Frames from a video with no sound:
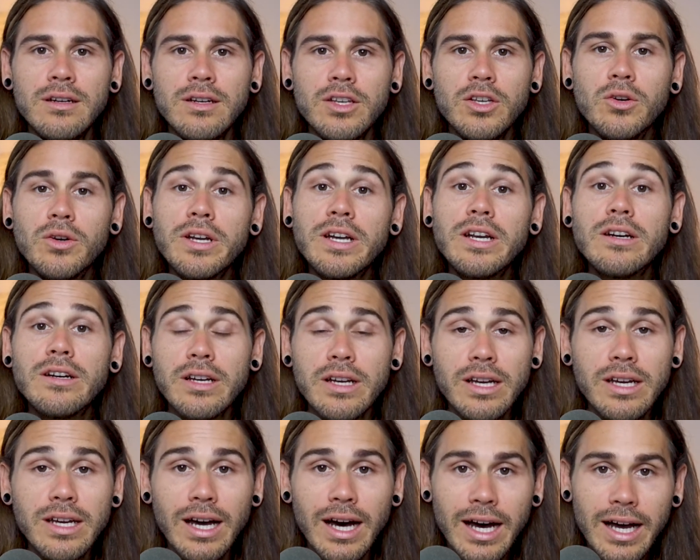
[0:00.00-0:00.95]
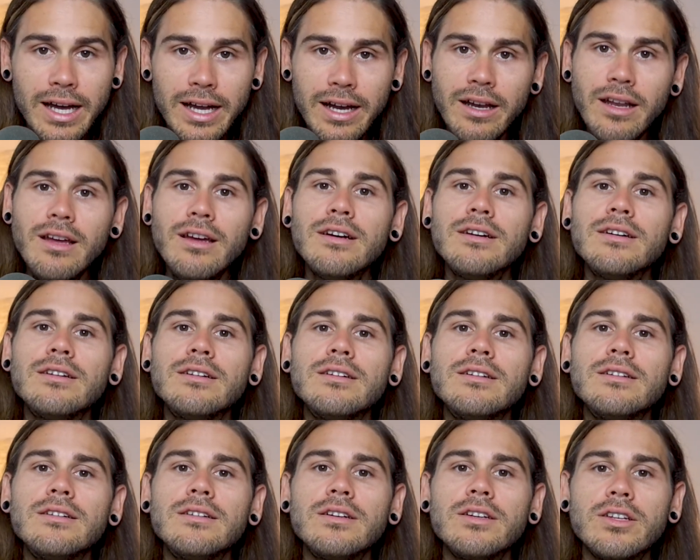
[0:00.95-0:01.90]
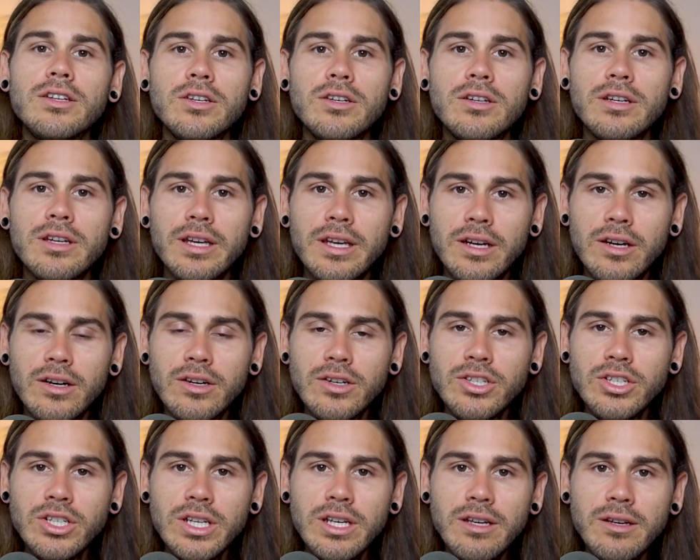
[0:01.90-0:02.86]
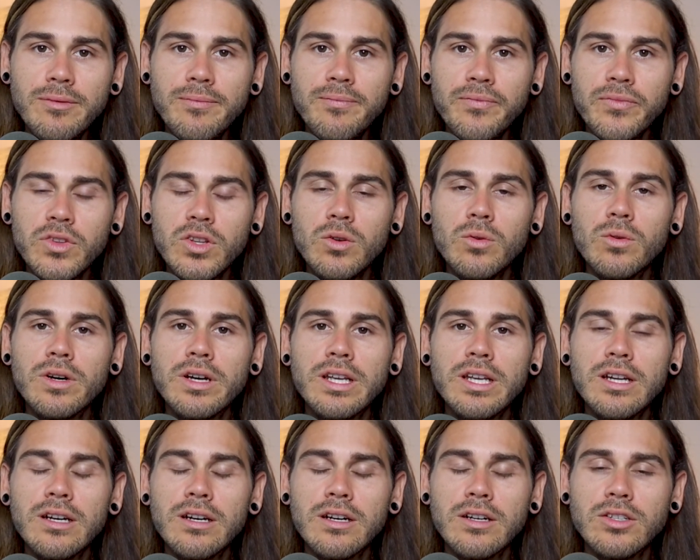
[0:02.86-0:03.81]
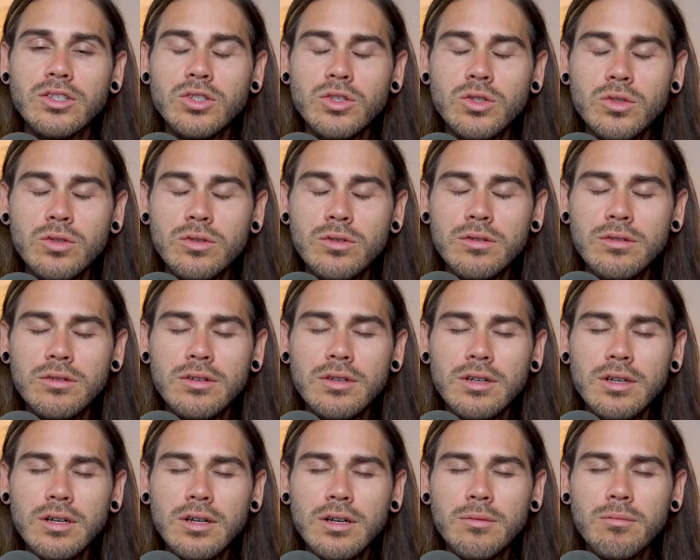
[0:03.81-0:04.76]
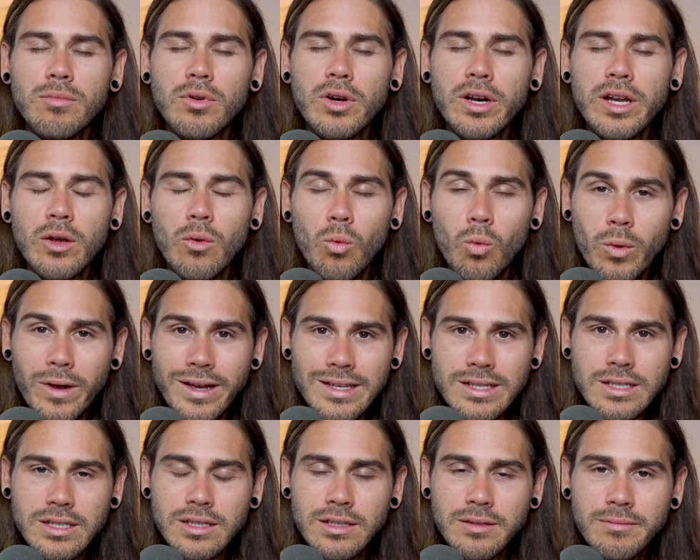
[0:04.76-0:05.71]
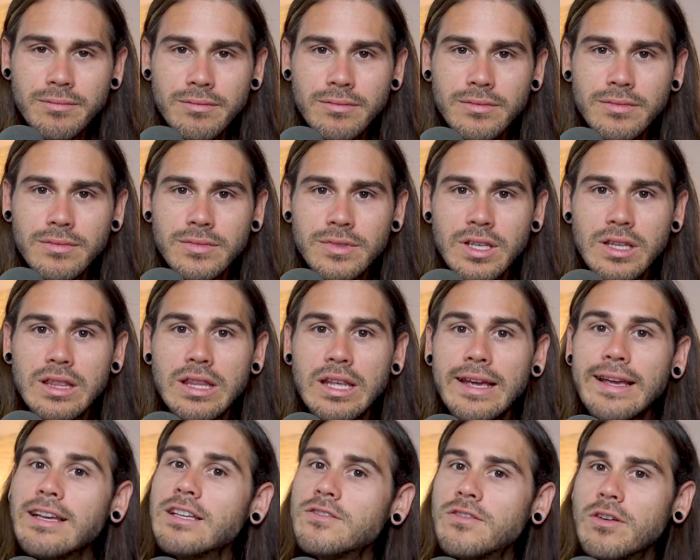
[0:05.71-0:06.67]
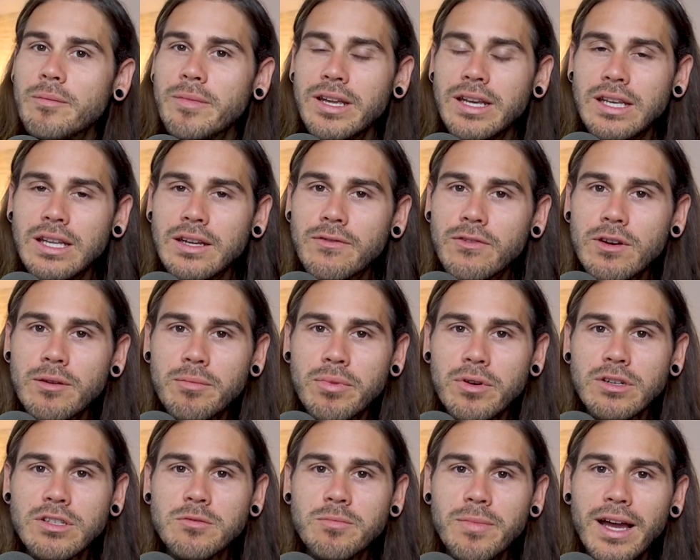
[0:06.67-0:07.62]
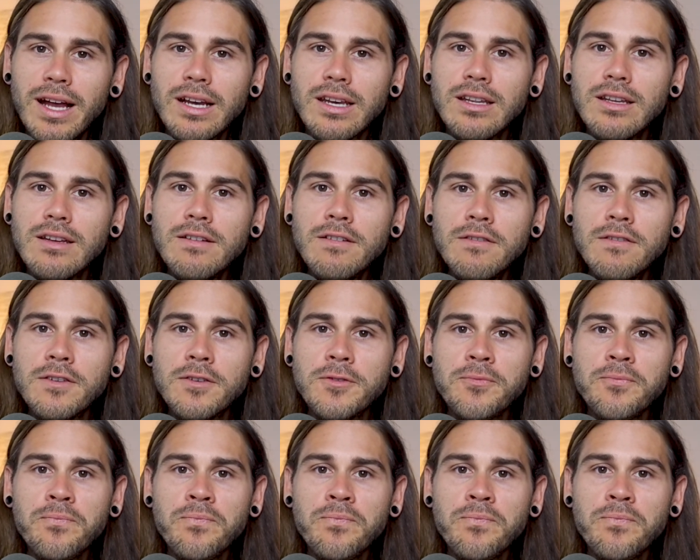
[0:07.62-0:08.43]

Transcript: you're here to guide energy, you are here to bring wisdom to things from a different perspective